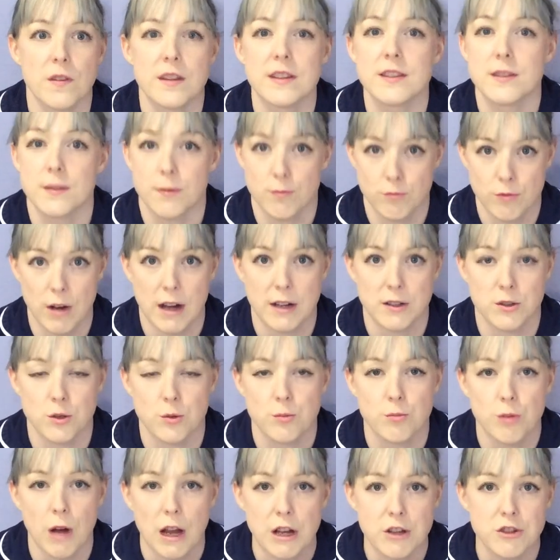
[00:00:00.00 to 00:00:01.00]
this rectal
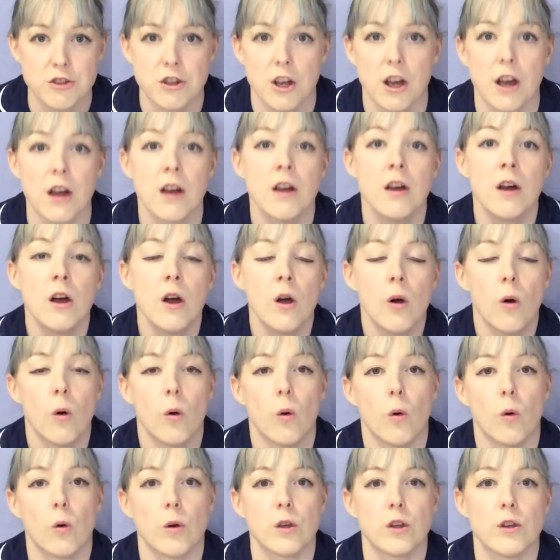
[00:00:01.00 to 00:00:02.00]
pressure
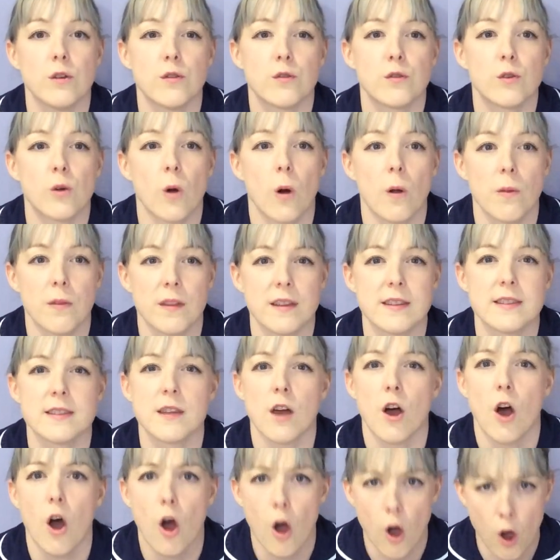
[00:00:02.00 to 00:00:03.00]
or you've got this
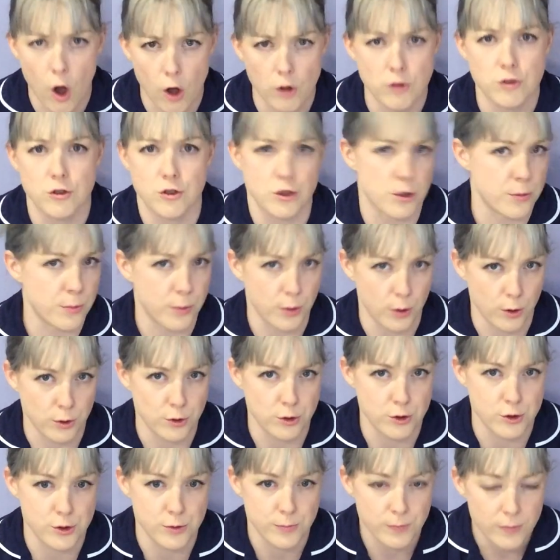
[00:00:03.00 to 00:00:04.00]
urge to
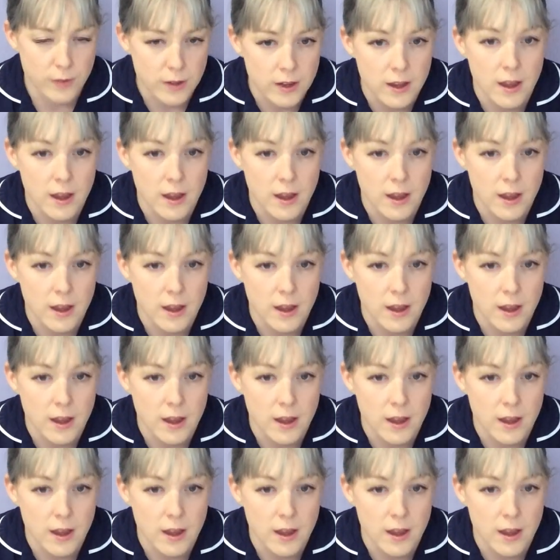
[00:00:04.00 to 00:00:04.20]
push.